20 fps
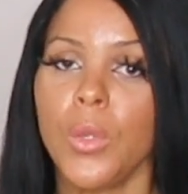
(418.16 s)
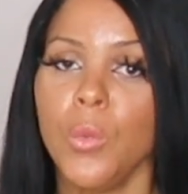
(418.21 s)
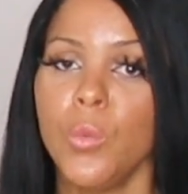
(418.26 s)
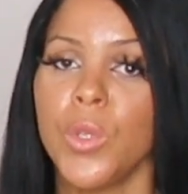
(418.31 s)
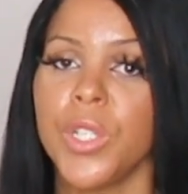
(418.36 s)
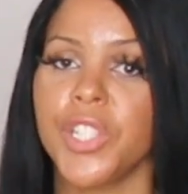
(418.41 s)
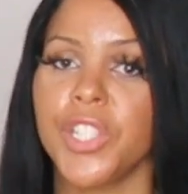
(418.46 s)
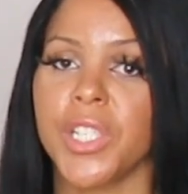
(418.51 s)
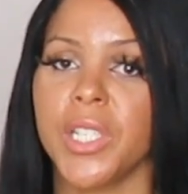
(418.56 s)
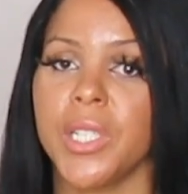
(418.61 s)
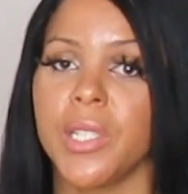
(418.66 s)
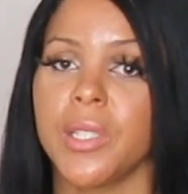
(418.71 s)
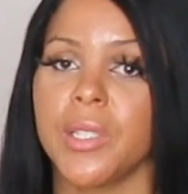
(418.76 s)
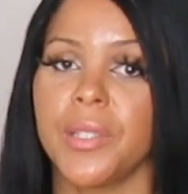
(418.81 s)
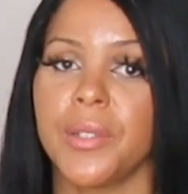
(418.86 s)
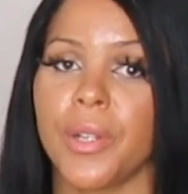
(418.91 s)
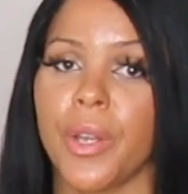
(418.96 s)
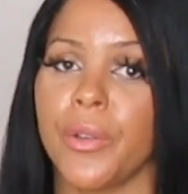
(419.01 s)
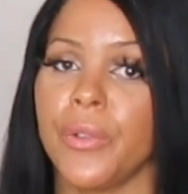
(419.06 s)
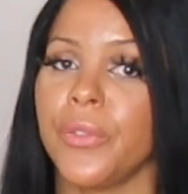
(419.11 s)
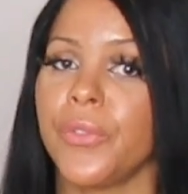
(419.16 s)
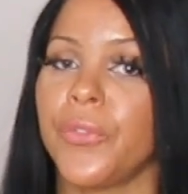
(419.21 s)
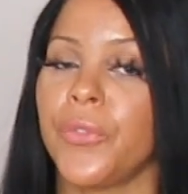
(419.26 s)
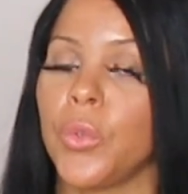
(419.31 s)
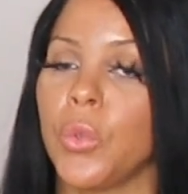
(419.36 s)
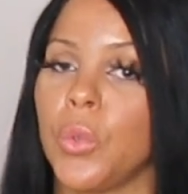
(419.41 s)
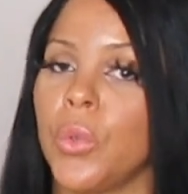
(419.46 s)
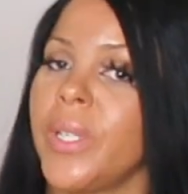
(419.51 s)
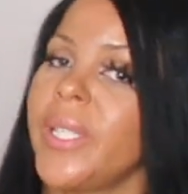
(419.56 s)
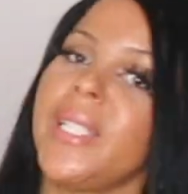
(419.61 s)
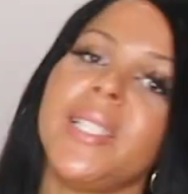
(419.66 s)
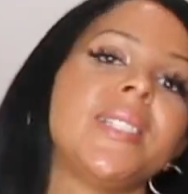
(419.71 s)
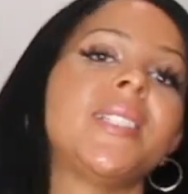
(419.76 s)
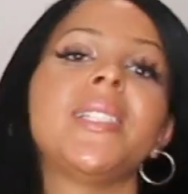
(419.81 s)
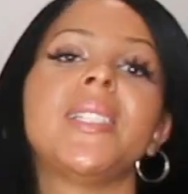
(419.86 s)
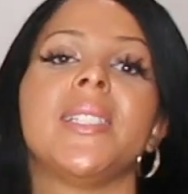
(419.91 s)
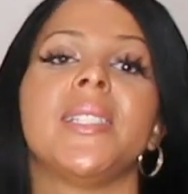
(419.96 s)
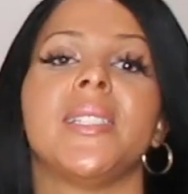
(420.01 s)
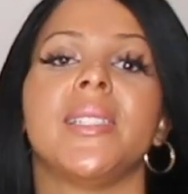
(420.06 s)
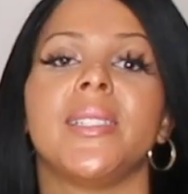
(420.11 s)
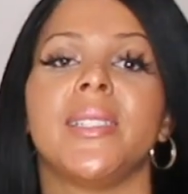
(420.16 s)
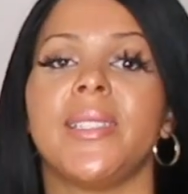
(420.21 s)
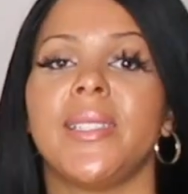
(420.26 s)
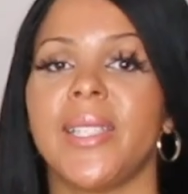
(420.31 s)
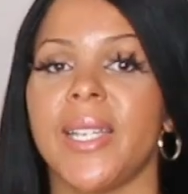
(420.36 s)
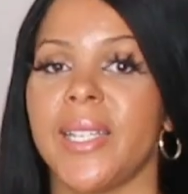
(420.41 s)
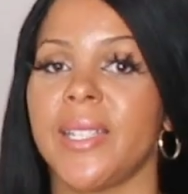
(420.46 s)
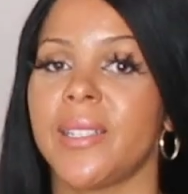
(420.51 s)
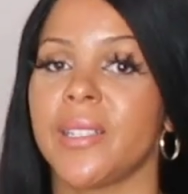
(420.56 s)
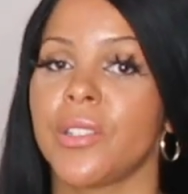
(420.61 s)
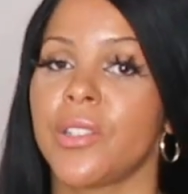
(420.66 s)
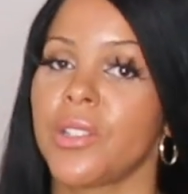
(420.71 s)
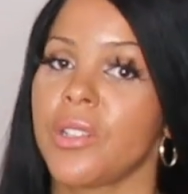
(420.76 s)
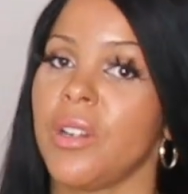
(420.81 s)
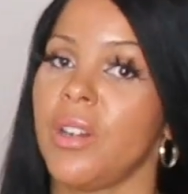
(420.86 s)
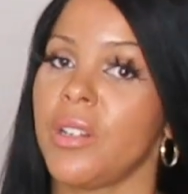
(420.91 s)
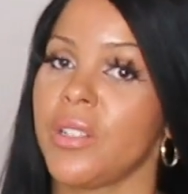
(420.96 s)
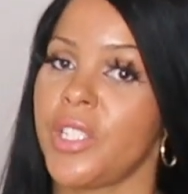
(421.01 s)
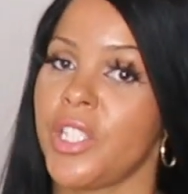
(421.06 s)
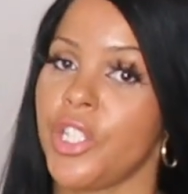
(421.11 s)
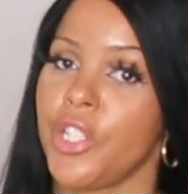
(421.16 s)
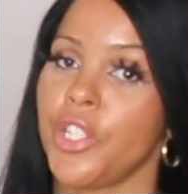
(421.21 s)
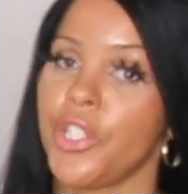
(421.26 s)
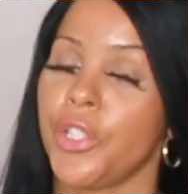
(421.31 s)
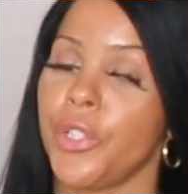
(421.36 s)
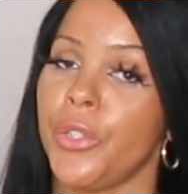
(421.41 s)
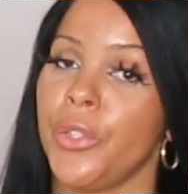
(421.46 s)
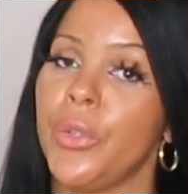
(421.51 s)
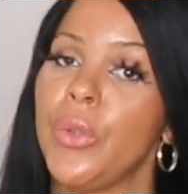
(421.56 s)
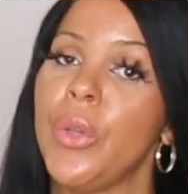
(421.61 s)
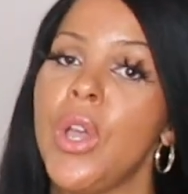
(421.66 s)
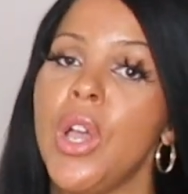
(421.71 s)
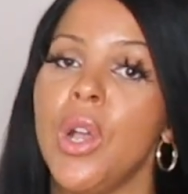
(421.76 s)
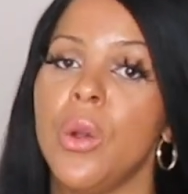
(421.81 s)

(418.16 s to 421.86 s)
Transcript: which is known for eating dead scar tissue